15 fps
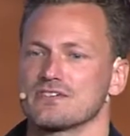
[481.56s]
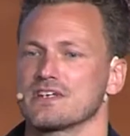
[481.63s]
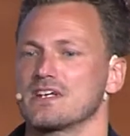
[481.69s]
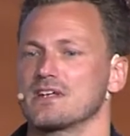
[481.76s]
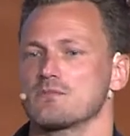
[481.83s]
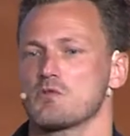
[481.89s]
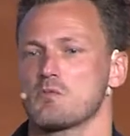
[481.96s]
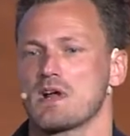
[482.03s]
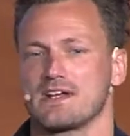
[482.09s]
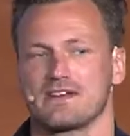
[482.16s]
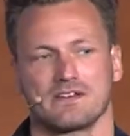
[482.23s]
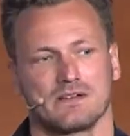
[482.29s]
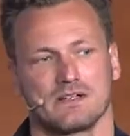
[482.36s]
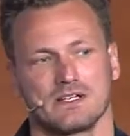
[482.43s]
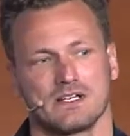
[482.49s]
and getting them right.
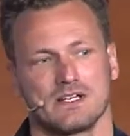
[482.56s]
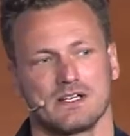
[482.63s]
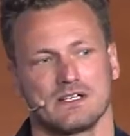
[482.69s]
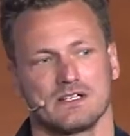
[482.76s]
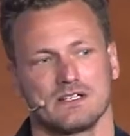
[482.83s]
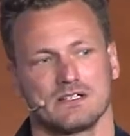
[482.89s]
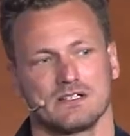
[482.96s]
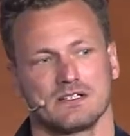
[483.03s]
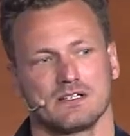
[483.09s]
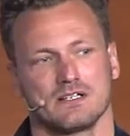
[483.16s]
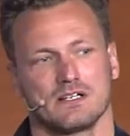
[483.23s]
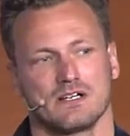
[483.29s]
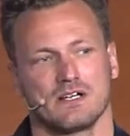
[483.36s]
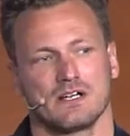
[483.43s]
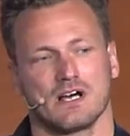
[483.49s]

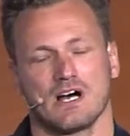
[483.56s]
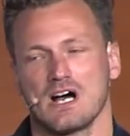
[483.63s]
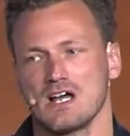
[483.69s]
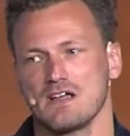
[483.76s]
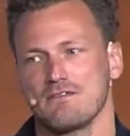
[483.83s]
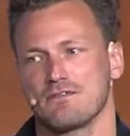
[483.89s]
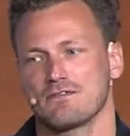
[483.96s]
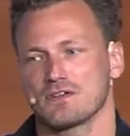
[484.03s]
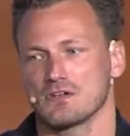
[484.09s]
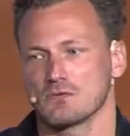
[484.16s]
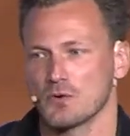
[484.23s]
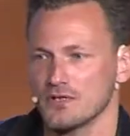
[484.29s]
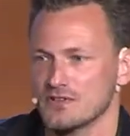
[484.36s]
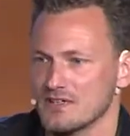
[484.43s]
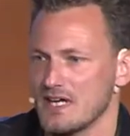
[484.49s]
I've
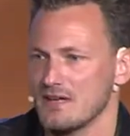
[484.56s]
worked in